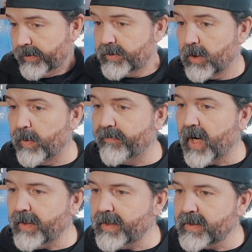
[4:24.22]
so we've
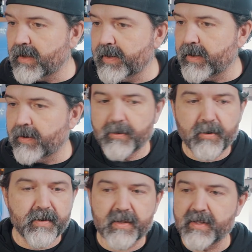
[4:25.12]
got this all here. I'm gonna
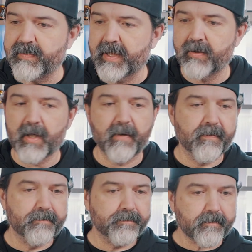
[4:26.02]
turn this inspector
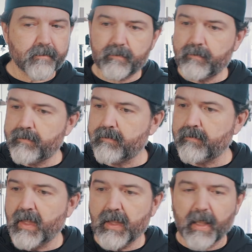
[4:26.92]
off.
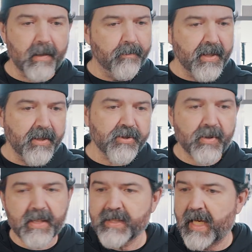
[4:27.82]
Uh, bigger screen is